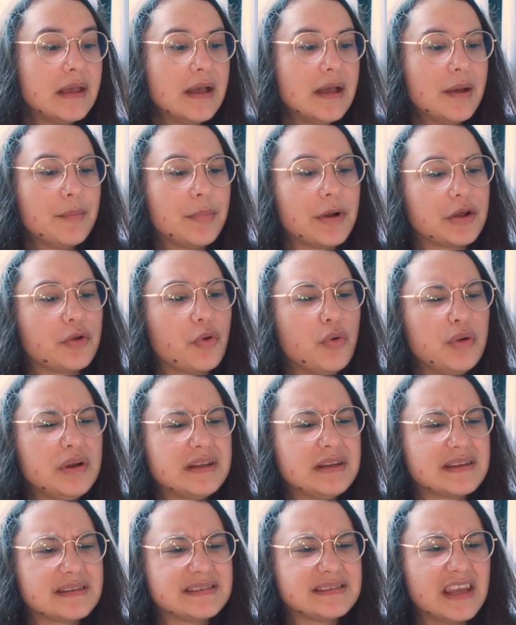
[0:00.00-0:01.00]
But according
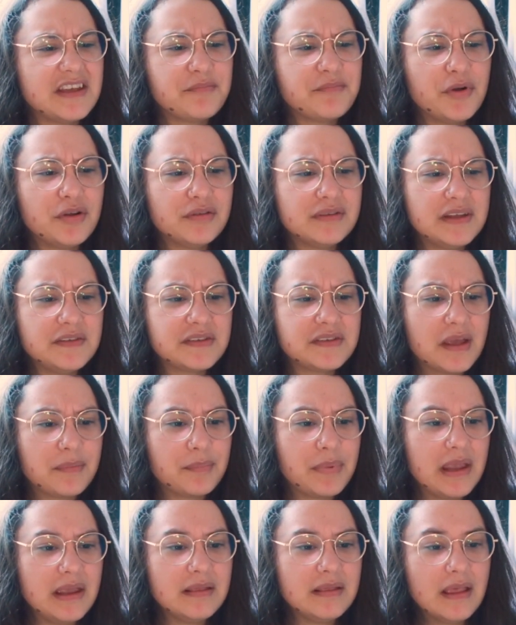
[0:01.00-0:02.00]
to the Save Maldives
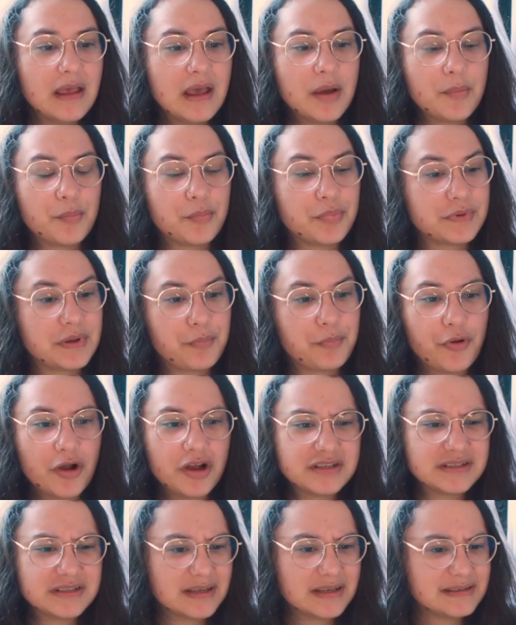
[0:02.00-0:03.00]
campaign, the
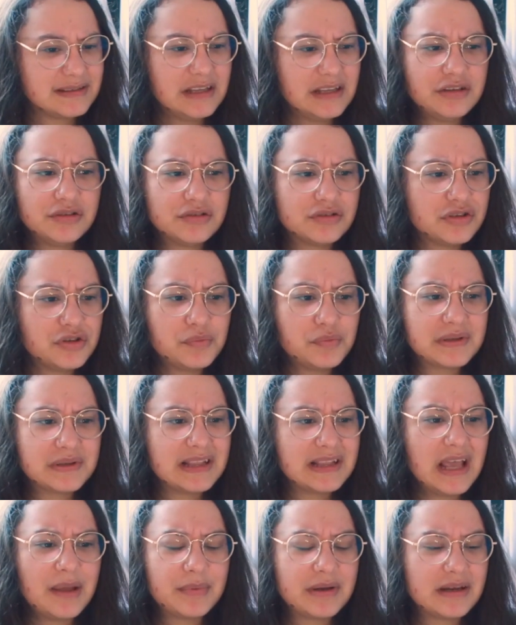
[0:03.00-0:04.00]
project has little to do with
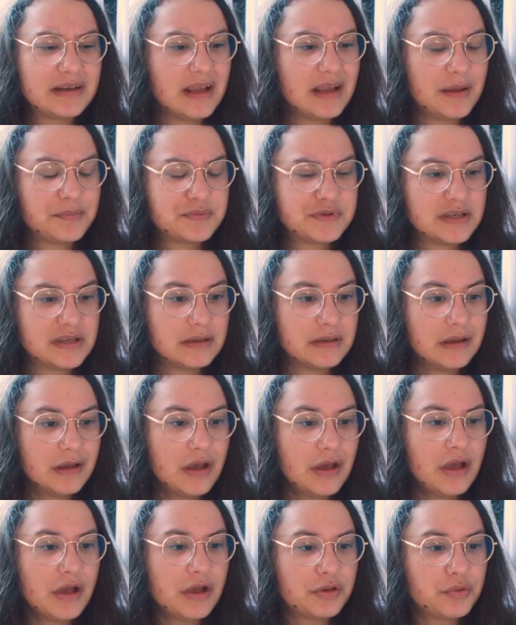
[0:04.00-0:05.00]
climate adaptation.
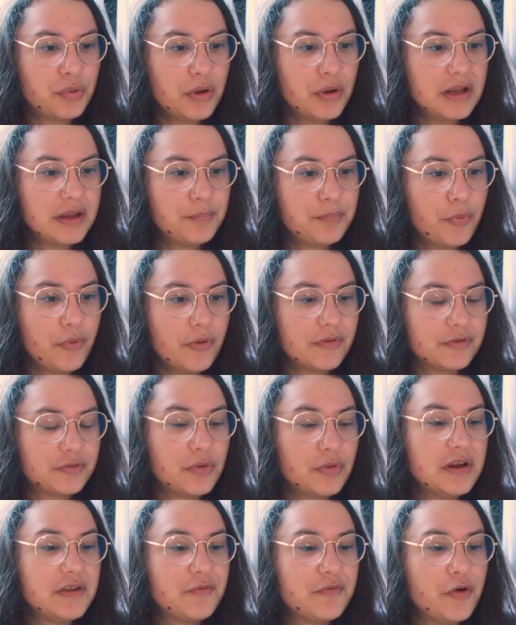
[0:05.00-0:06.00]

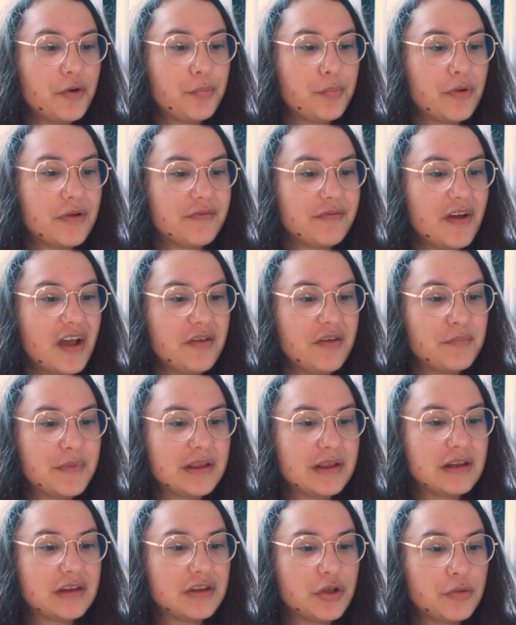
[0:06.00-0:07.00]
24.5
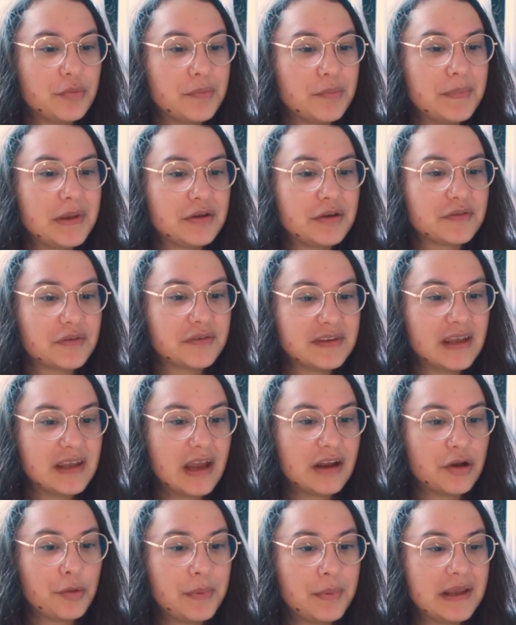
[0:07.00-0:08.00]
million cubic meters of
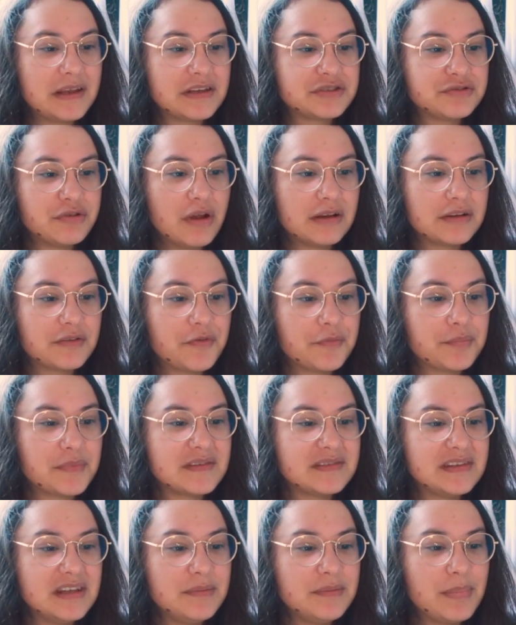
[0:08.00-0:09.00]
sand are being extracted from the
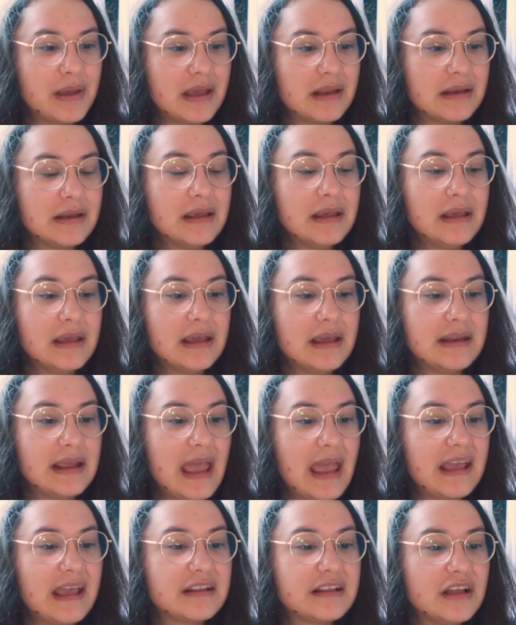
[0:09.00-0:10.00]
seabed in
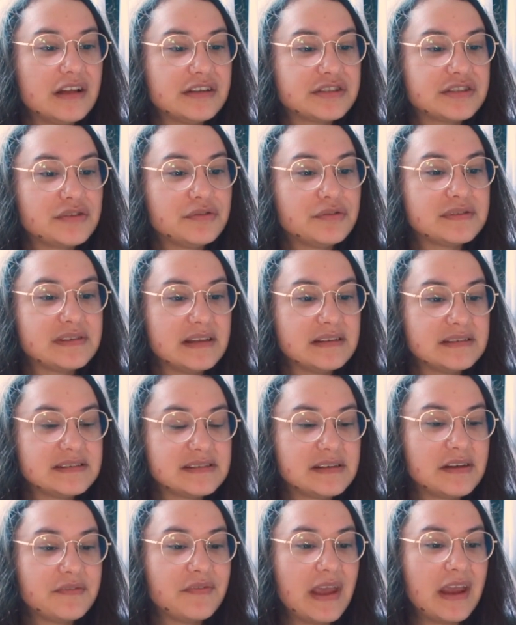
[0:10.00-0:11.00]
an ecological
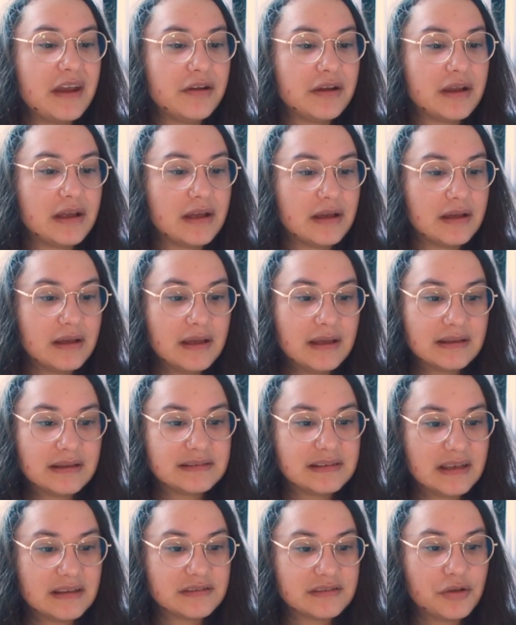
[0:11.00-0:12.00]
sensitive area,
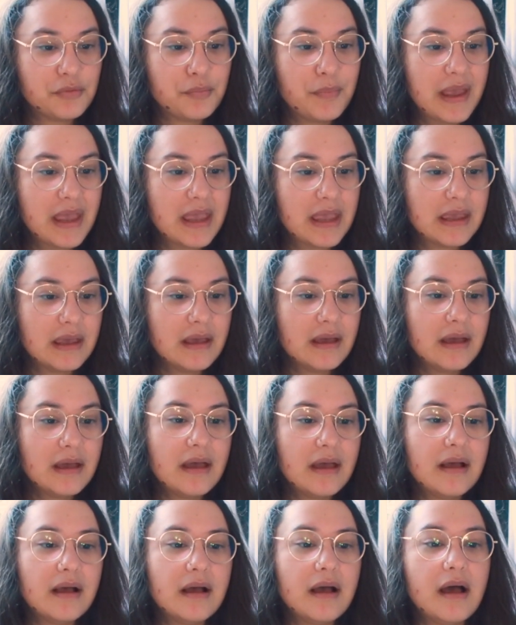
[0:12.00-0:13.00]
says Humay
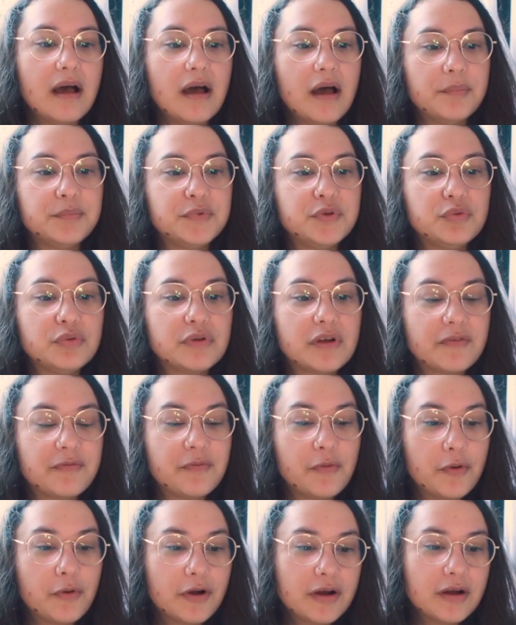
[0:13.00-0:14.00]
Abdul
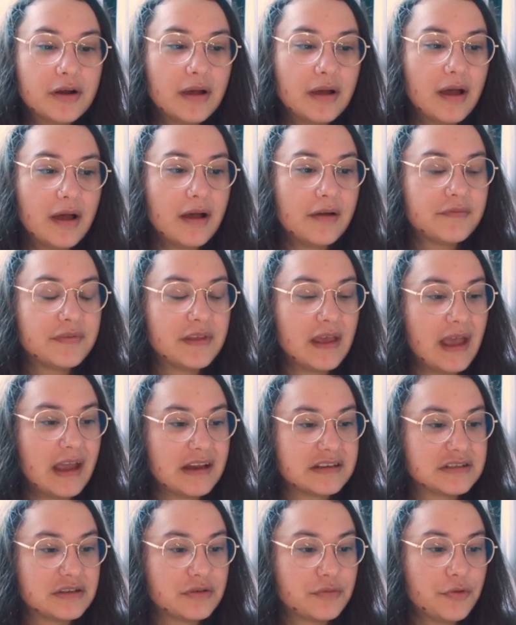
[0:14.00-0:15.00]
Ghaffour of the
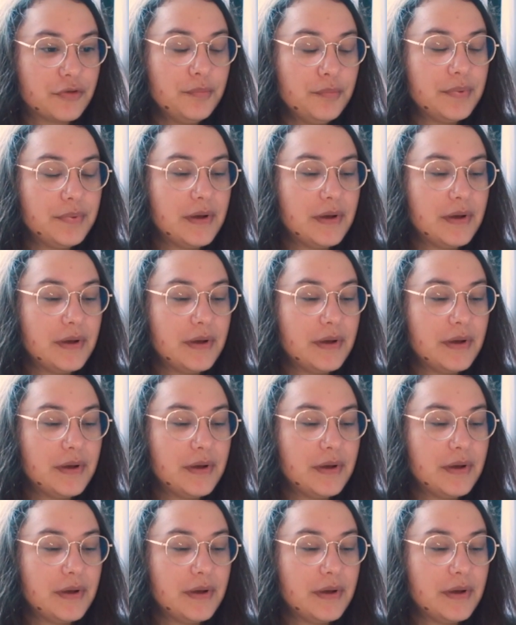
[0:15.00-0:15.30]
Action Group.